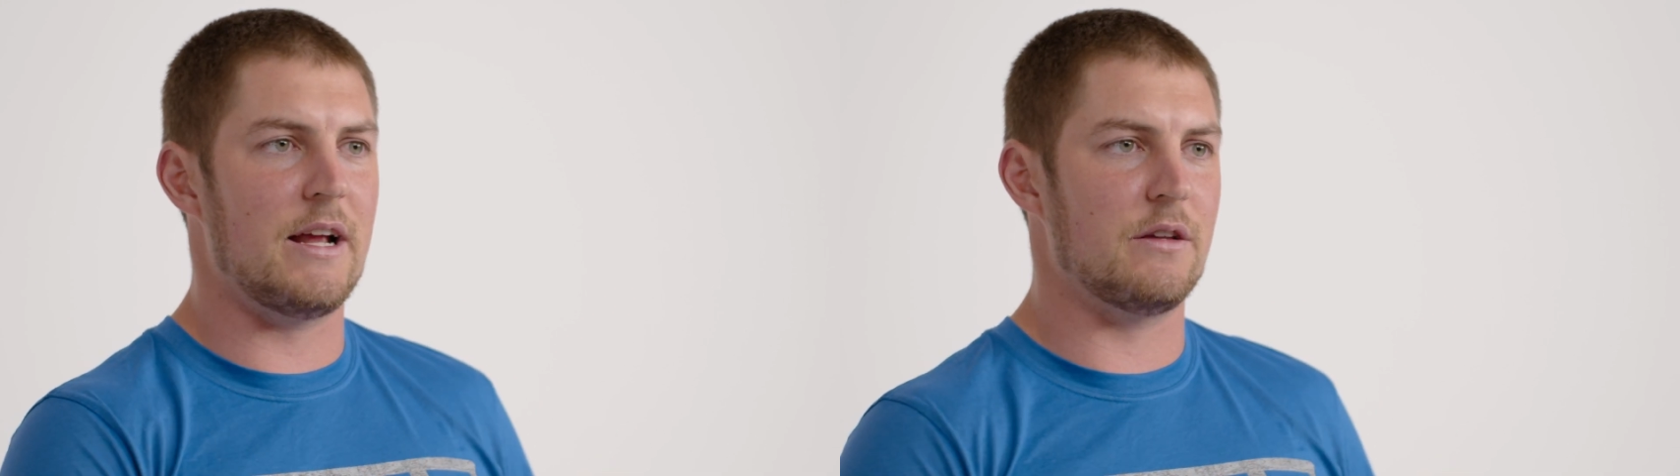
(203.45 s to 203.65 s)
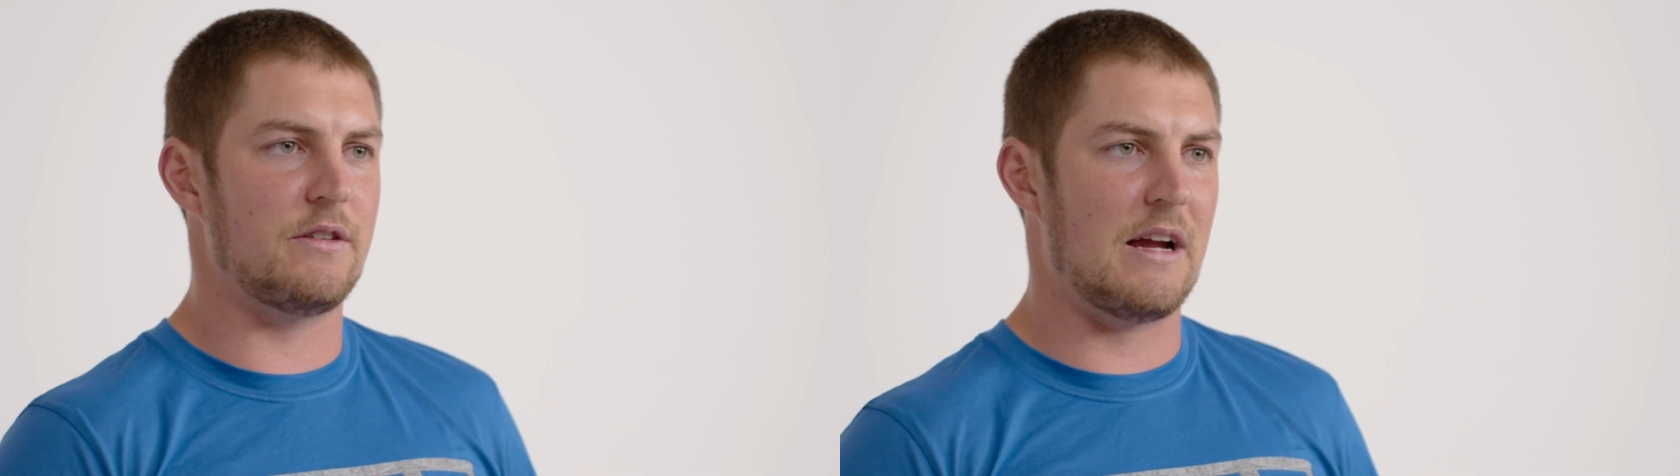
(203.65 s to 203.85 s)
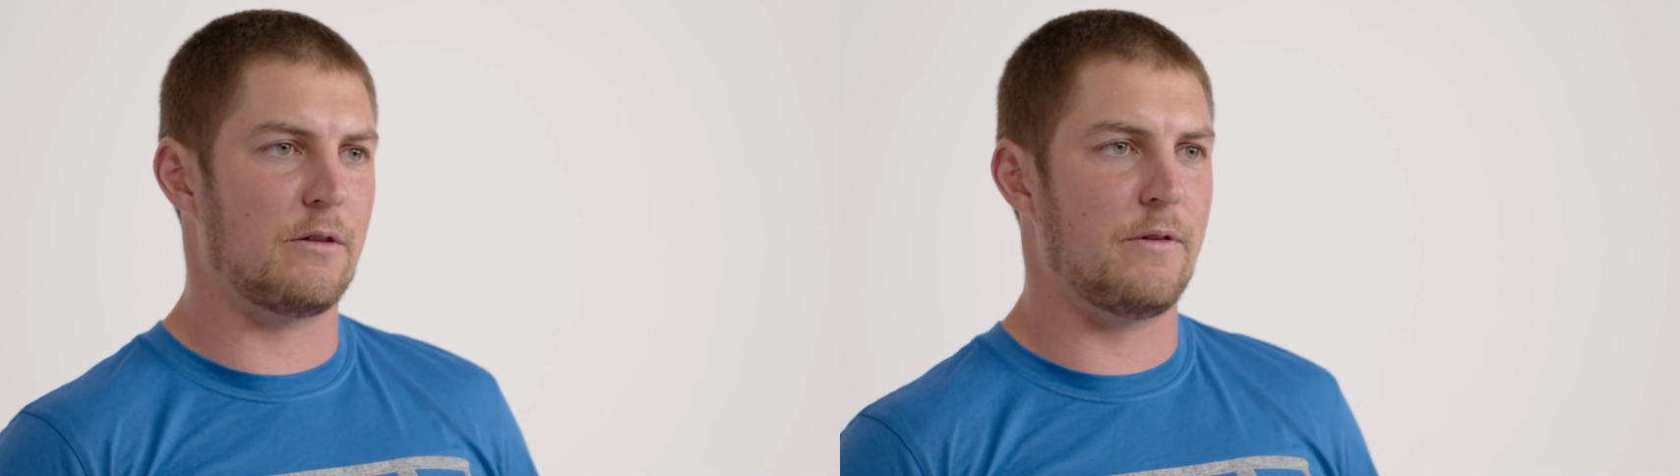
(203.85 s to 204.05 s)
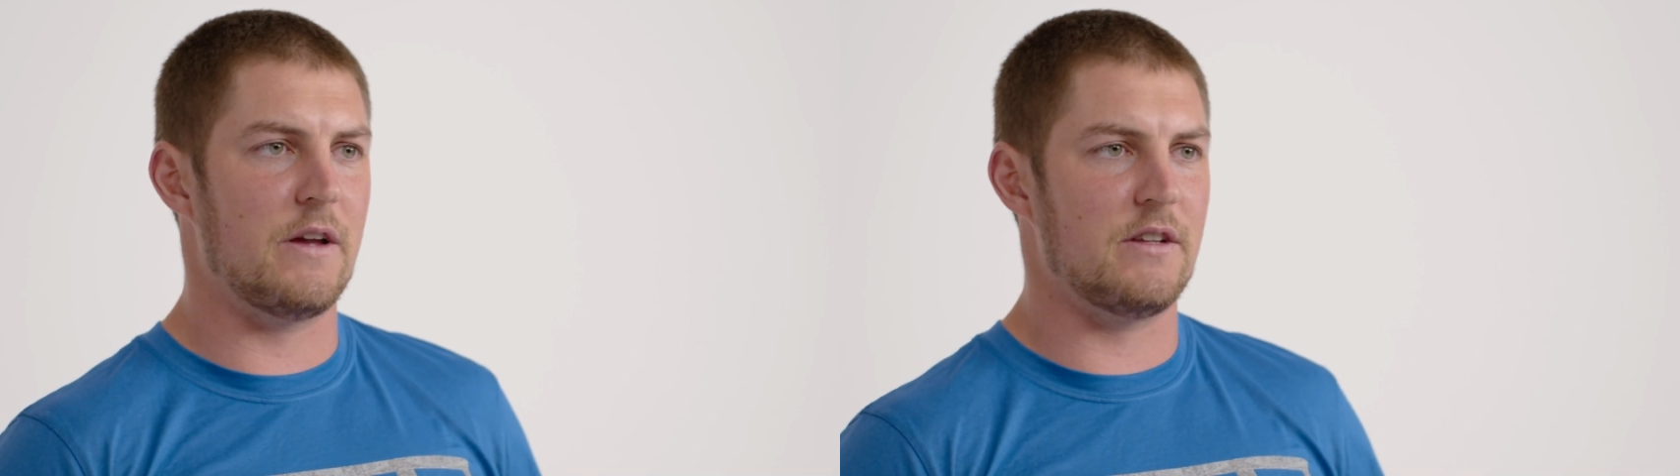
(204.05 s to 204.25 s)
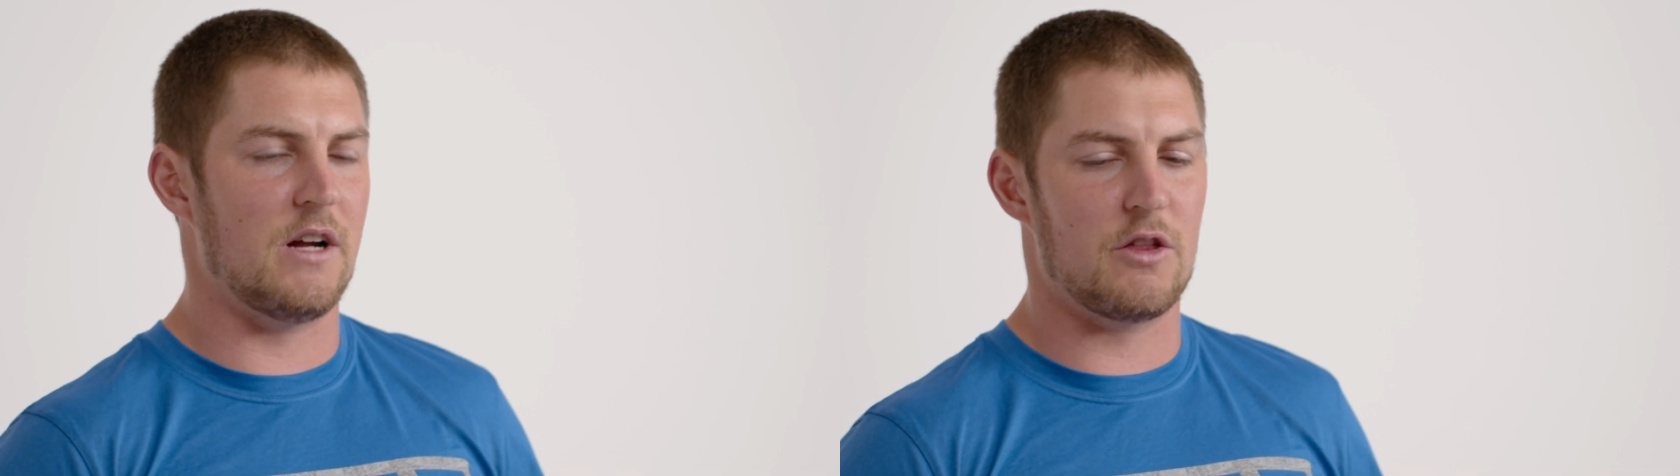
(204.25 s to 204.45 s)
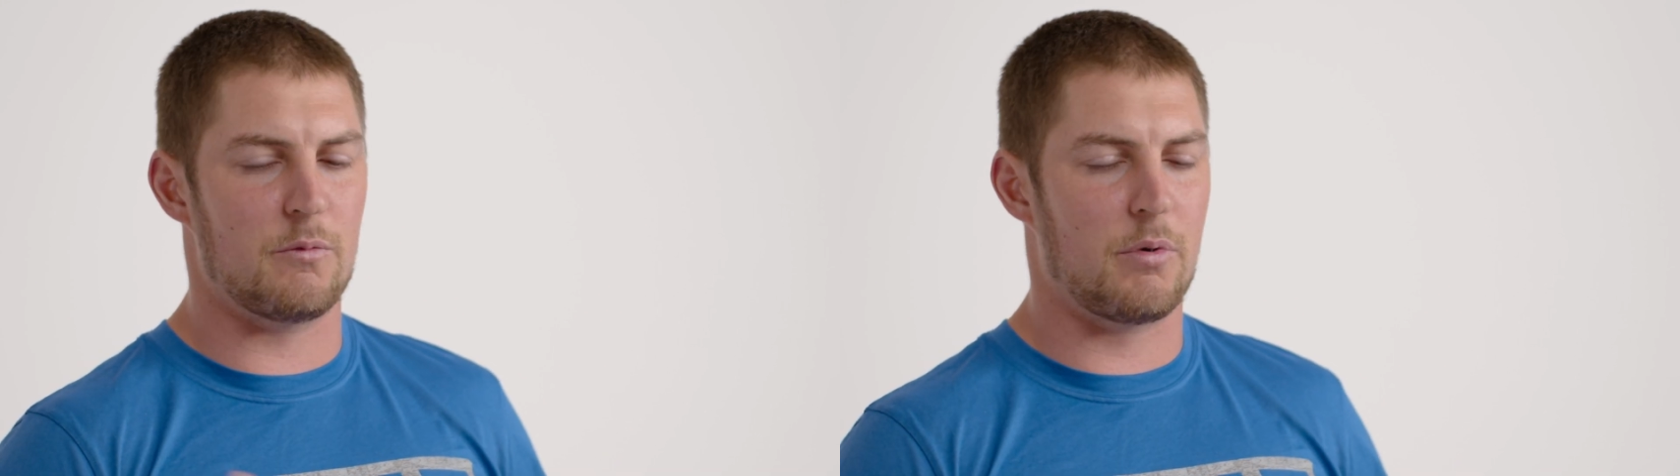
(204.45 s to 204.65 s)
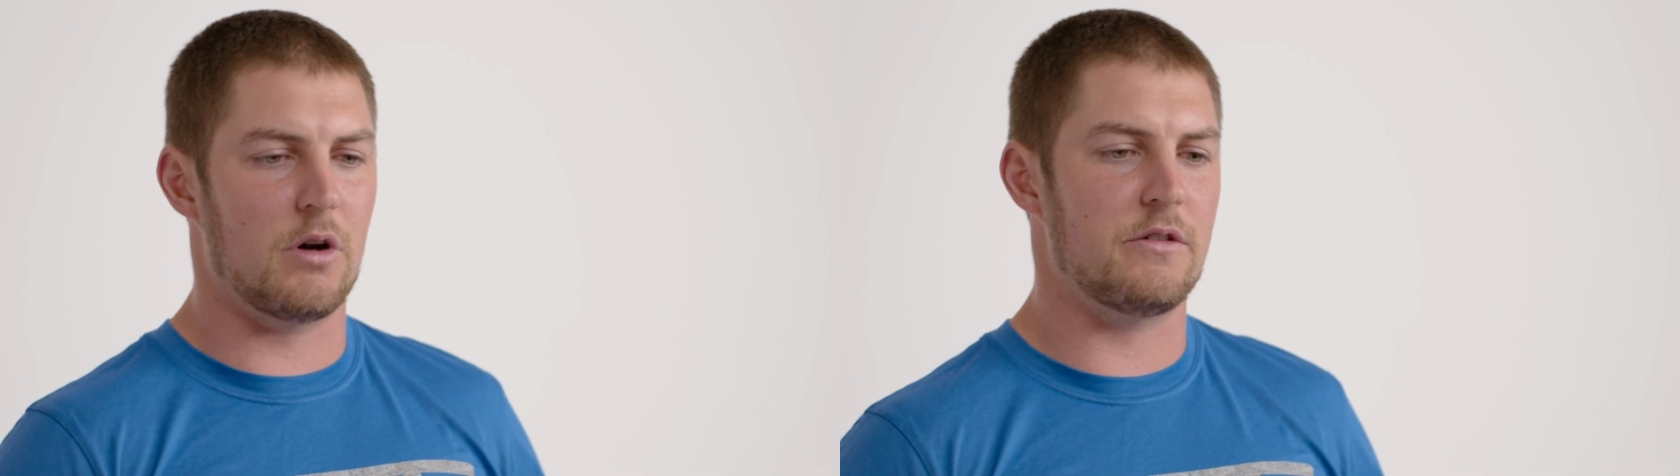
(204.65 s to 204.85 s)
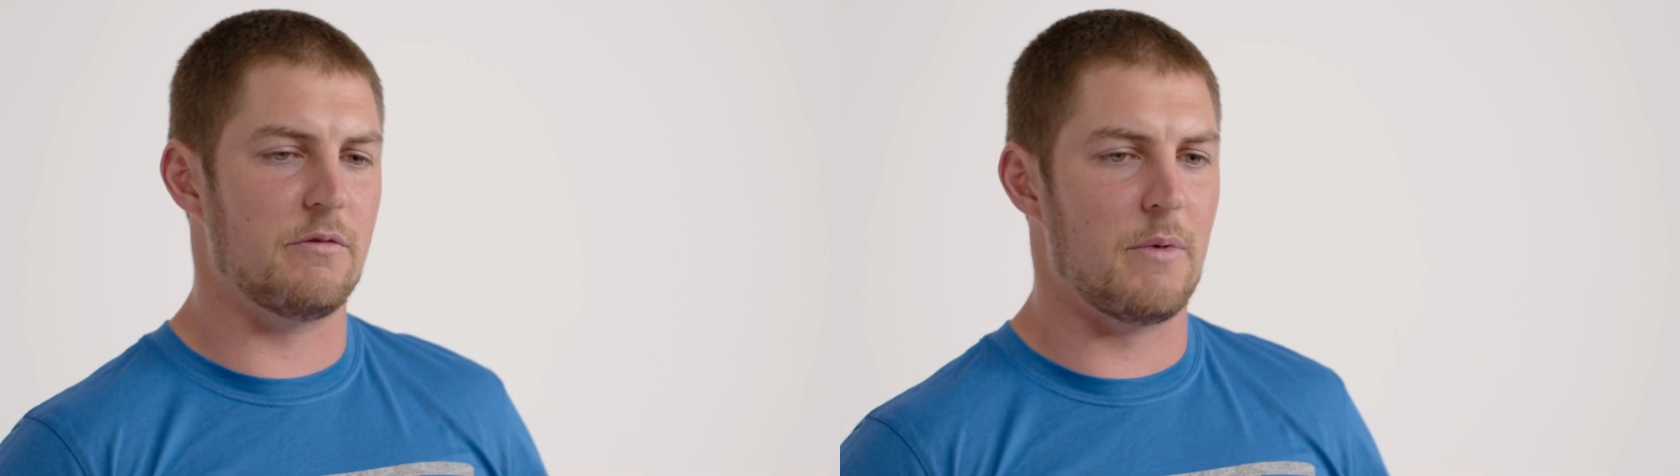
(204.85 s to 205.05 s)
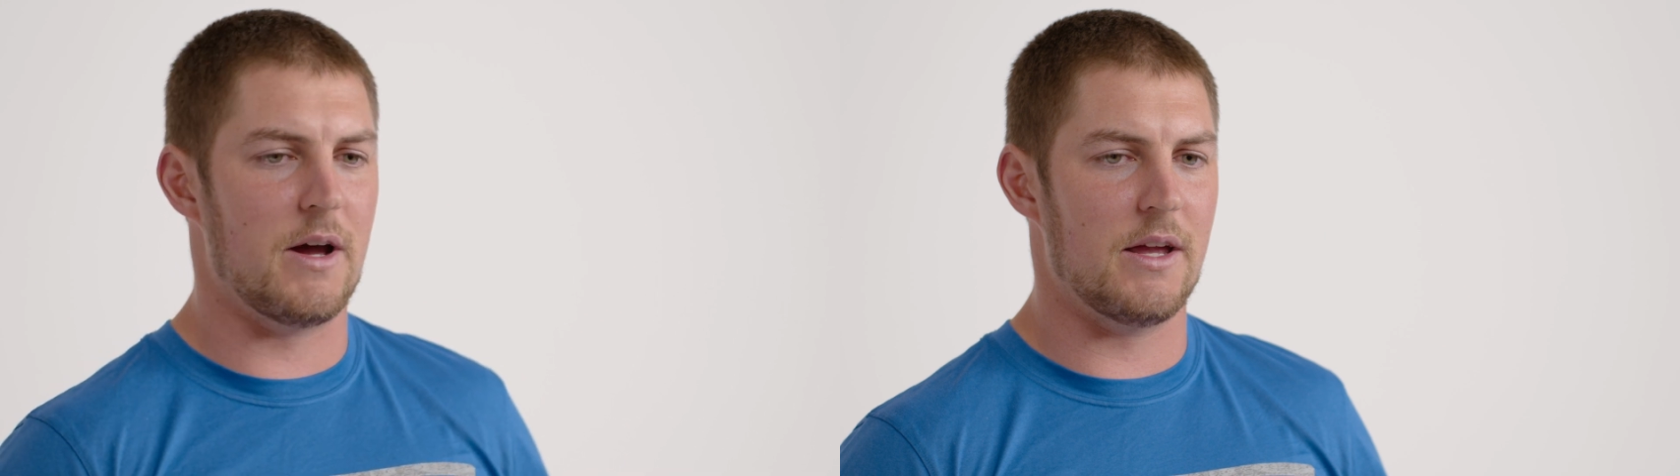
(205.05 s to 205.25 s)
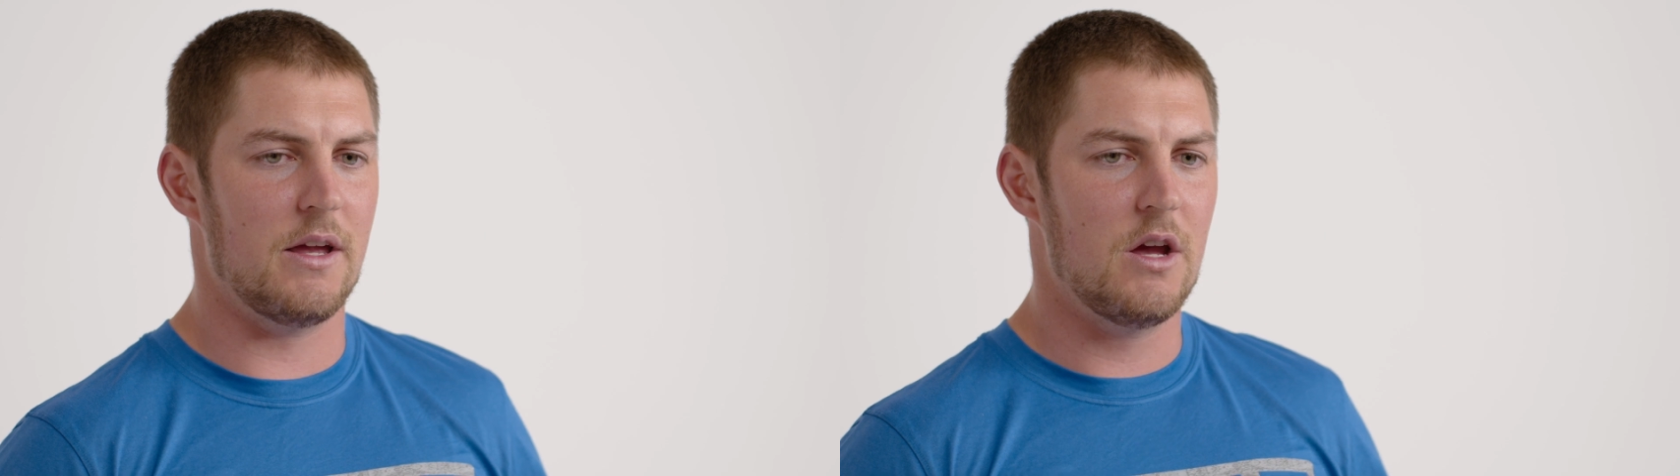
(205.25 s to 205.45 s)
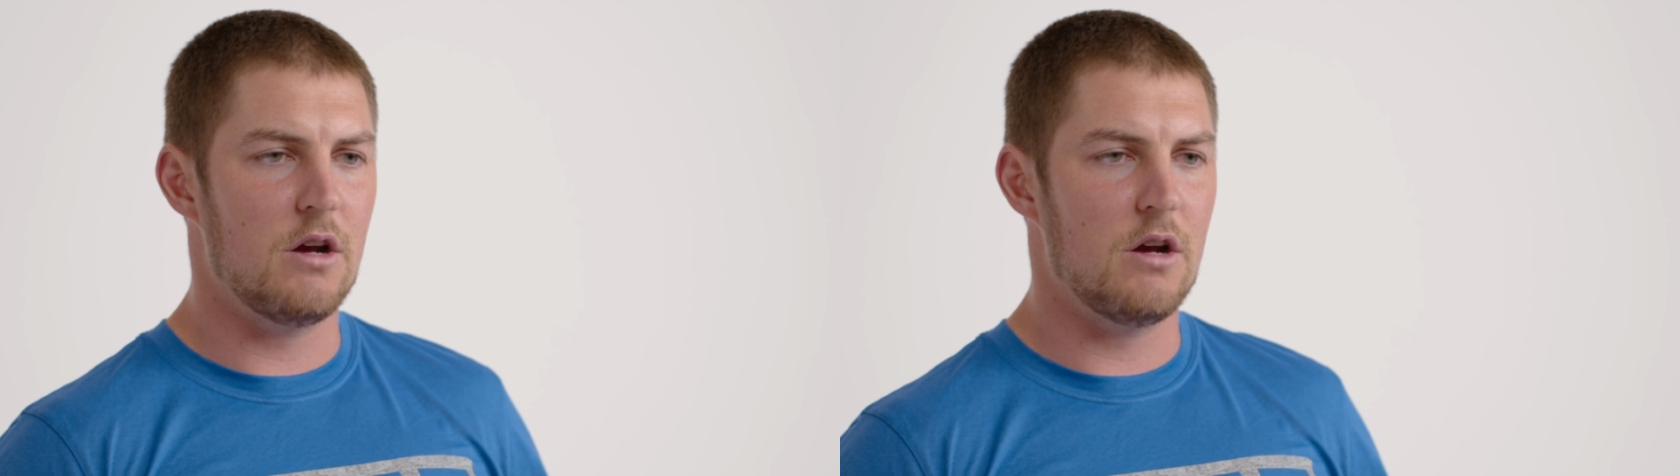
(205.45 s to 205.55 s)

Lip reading: I was sacrificing other parts of my